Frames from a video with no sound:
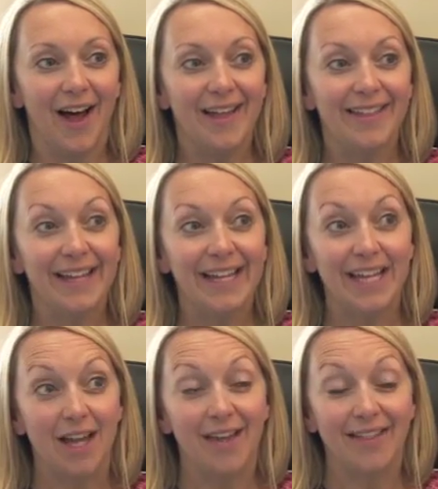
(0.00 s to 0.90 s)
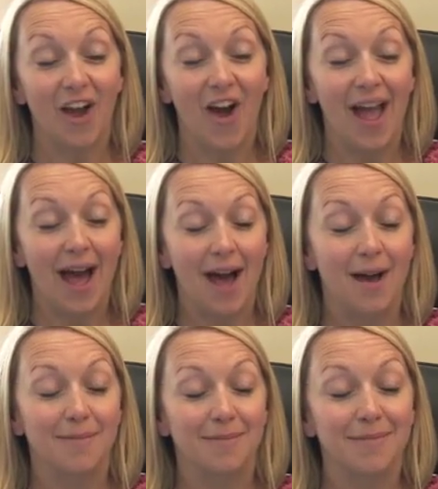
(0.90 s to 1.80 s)
I think I
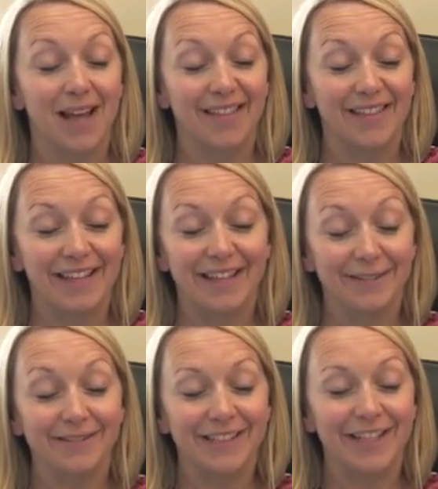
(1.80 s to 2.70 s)
am at the